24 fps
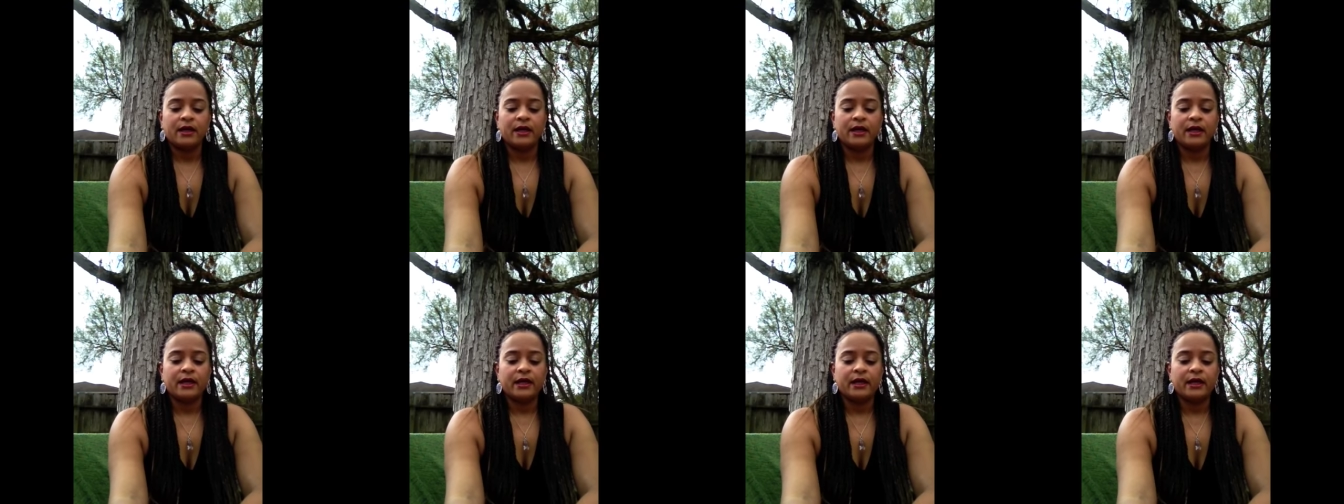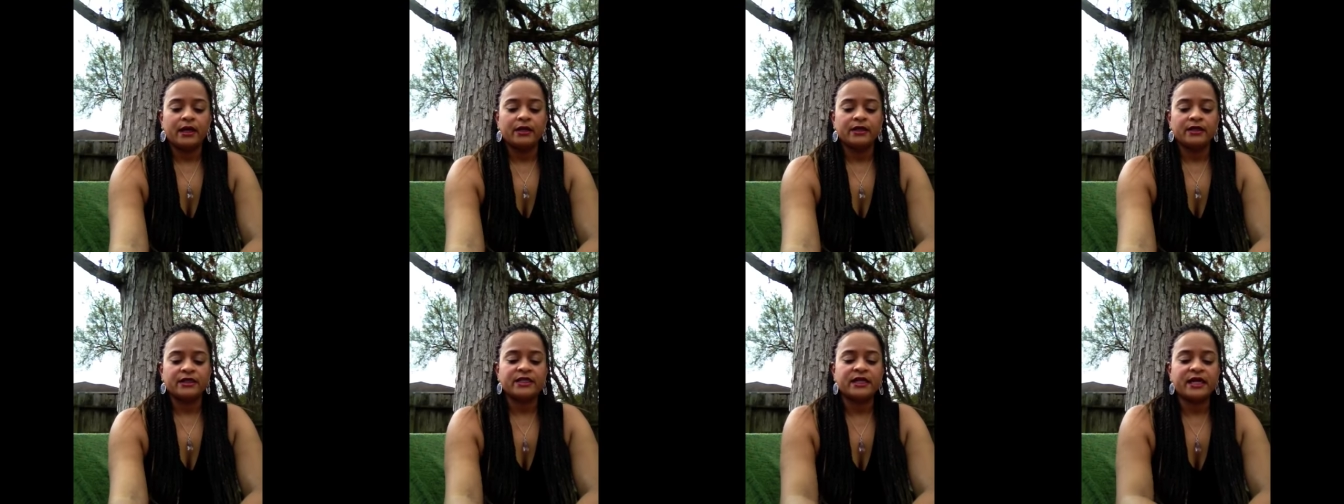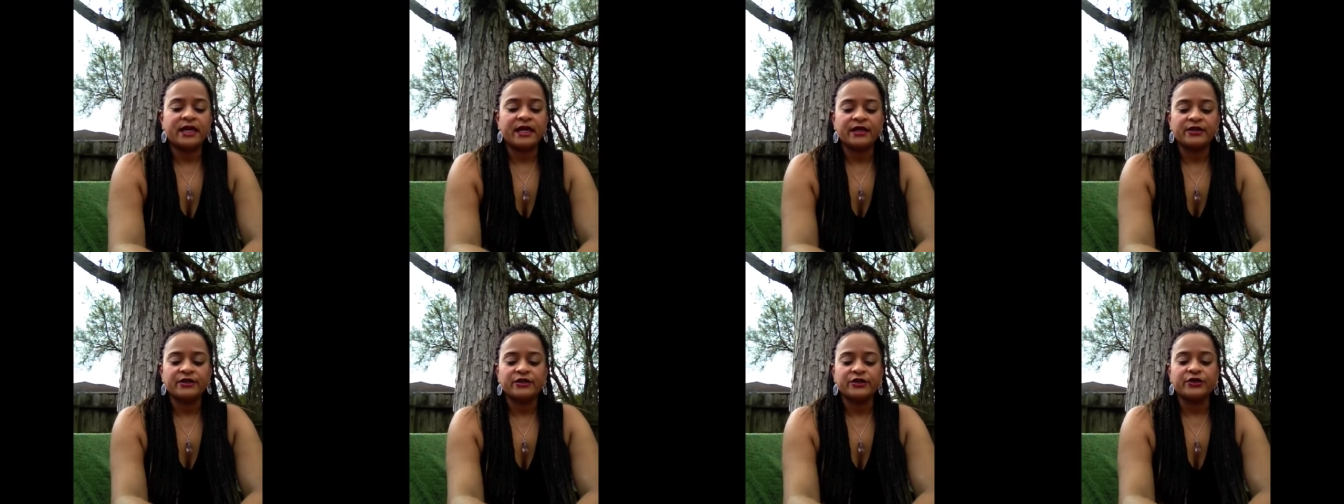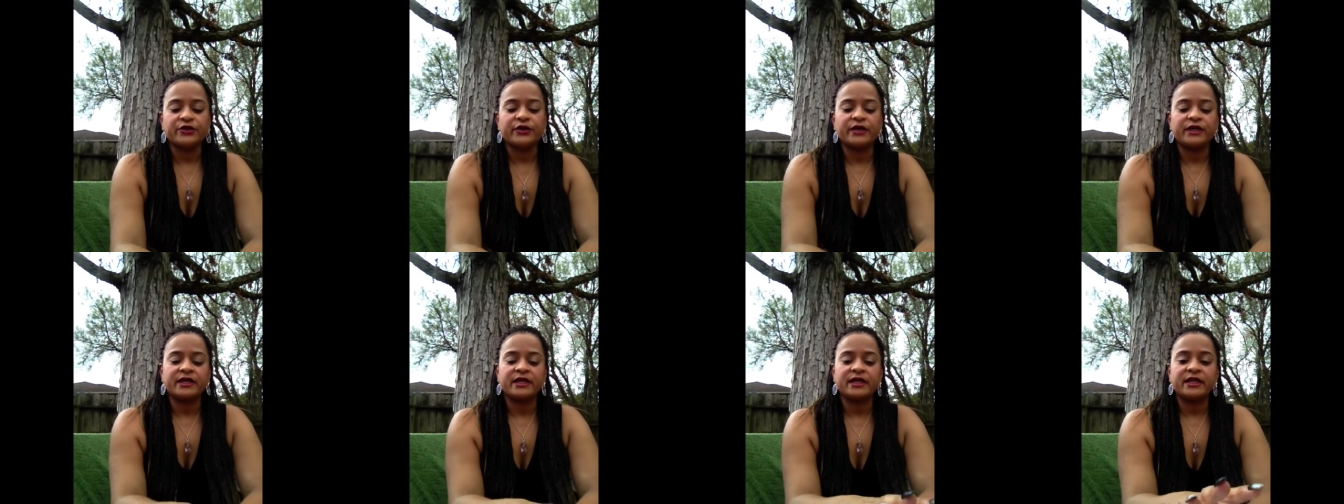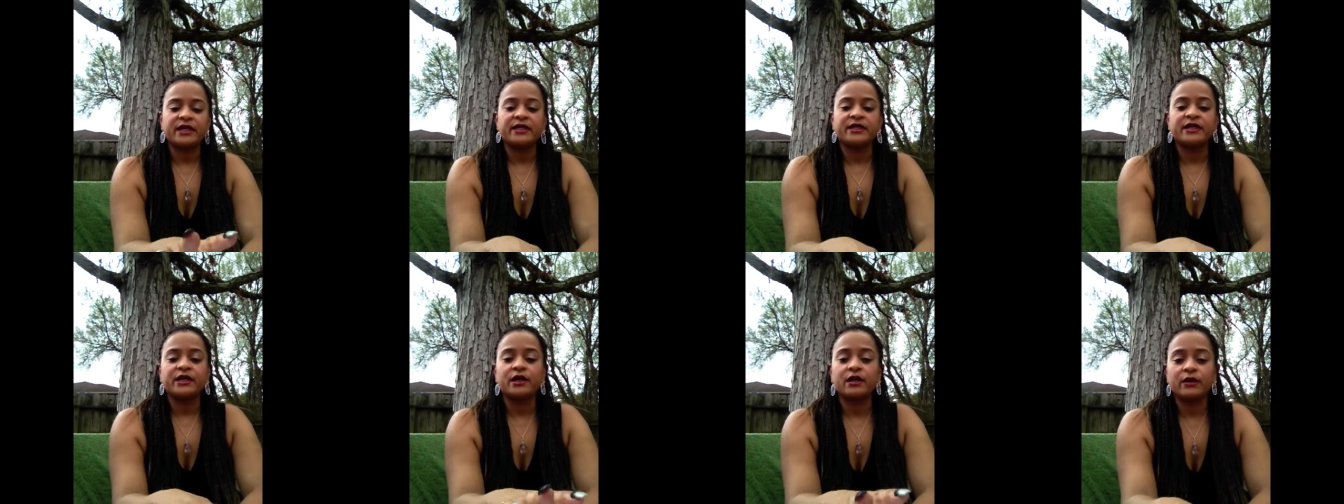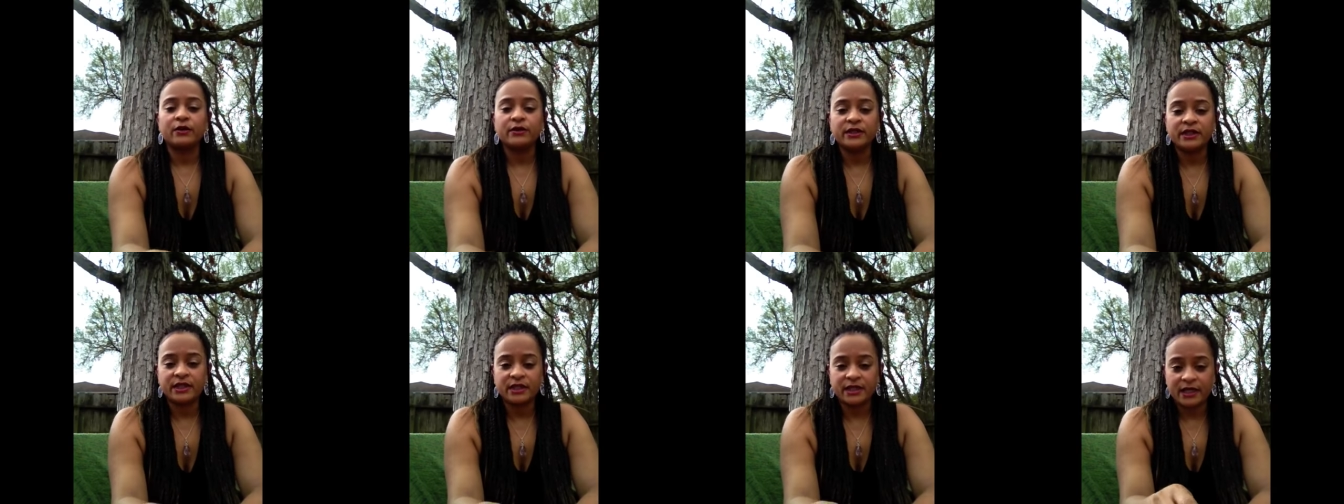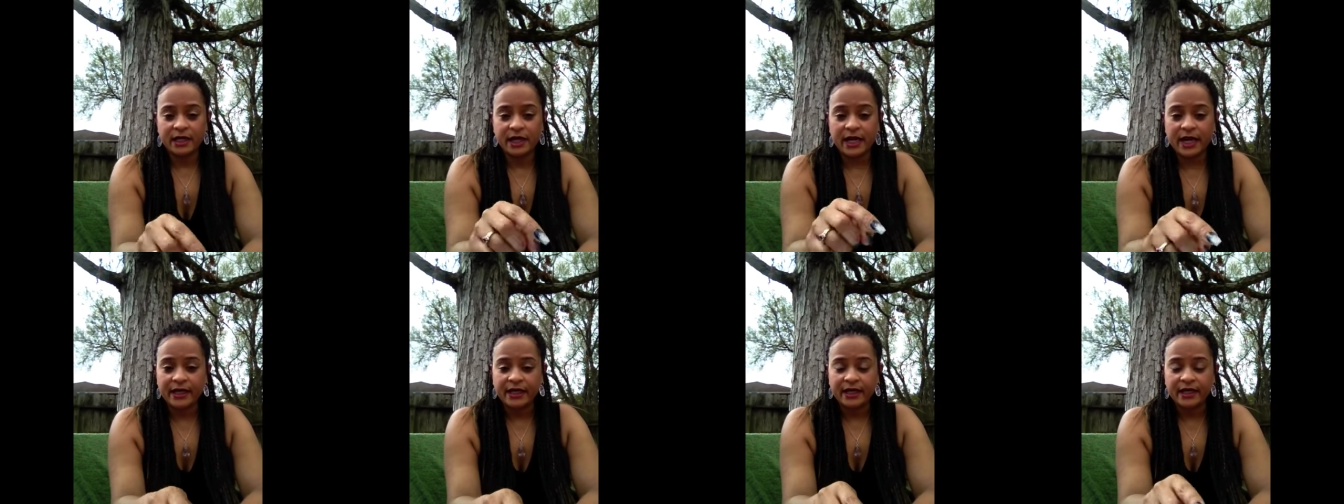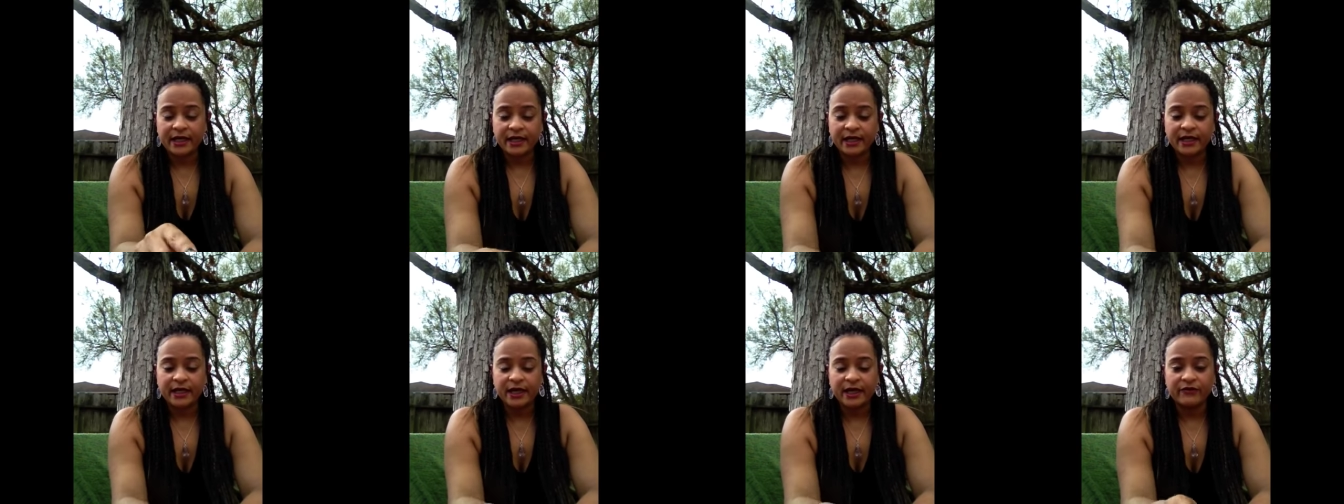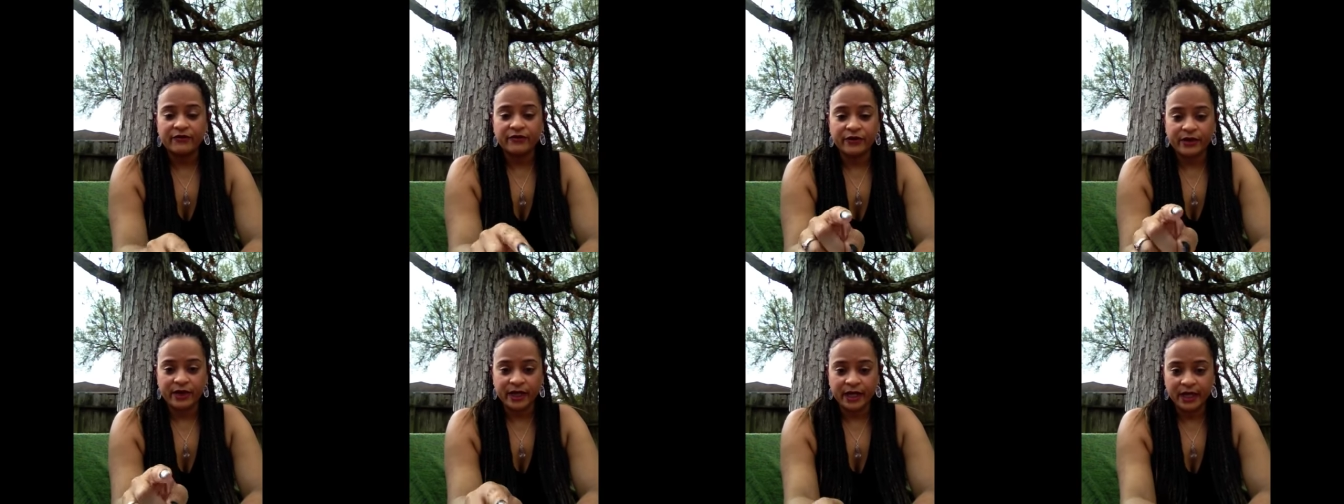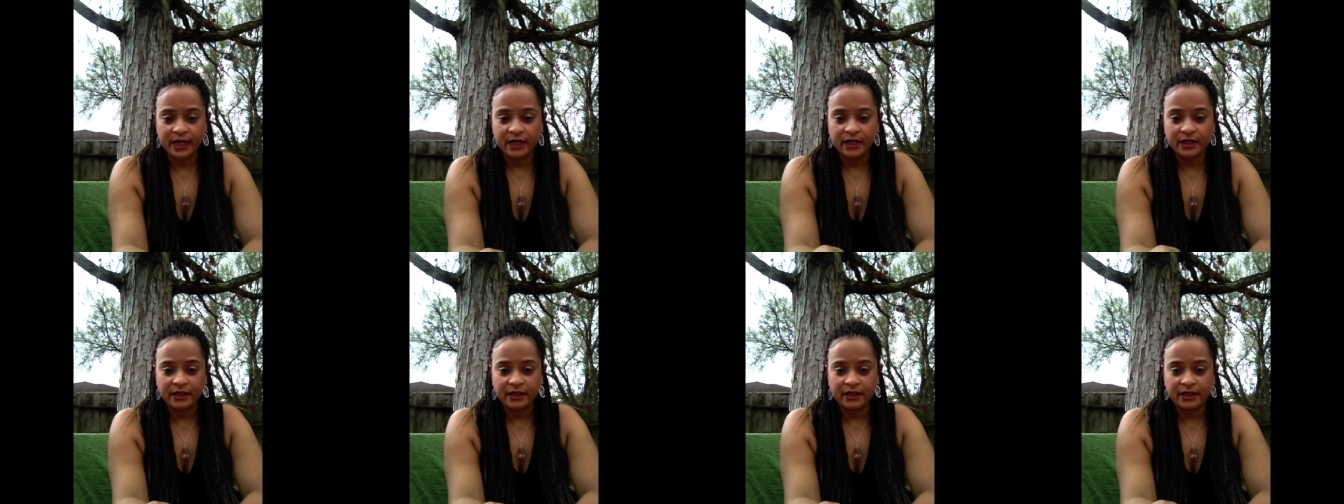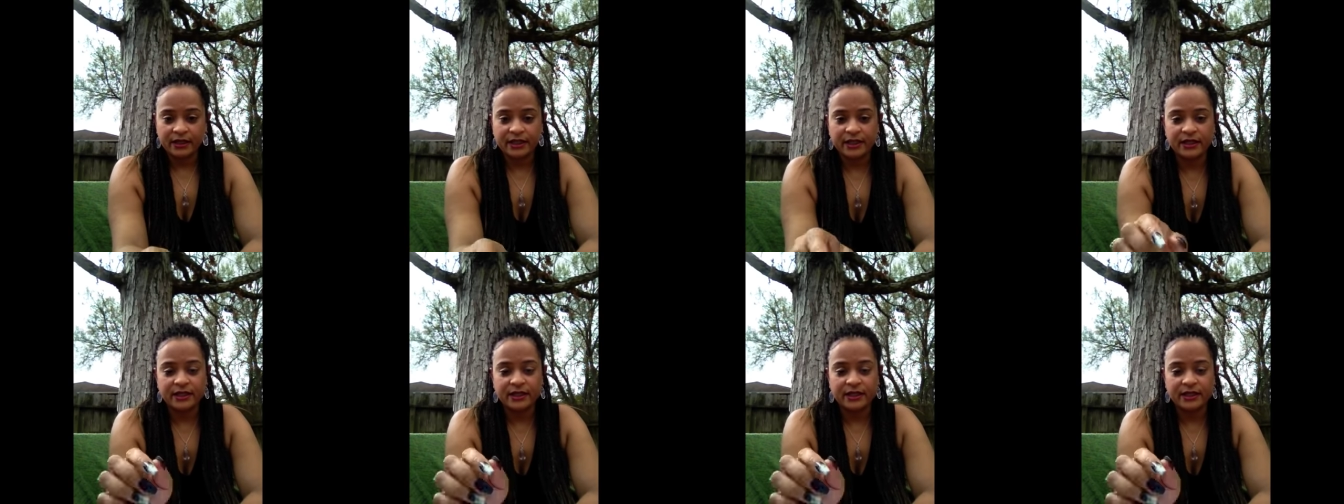in Sanskrit, to get the closest that I can get for English,